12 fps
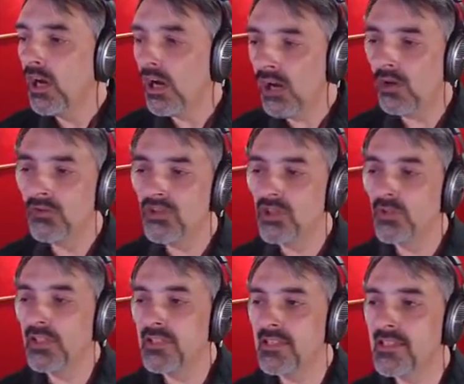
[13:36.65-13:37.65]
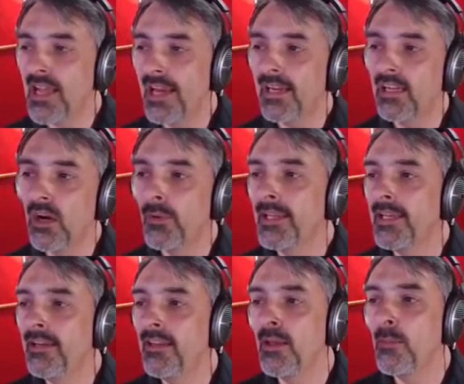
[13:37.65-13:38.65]
Oh, so this is like going
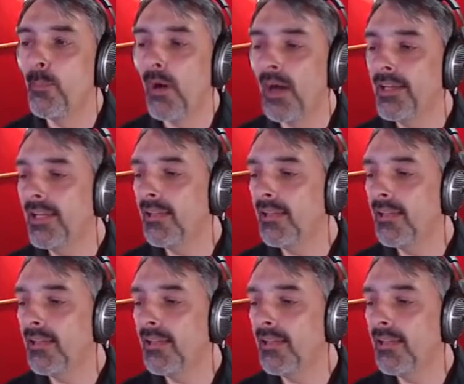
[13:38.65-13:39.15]
into the body.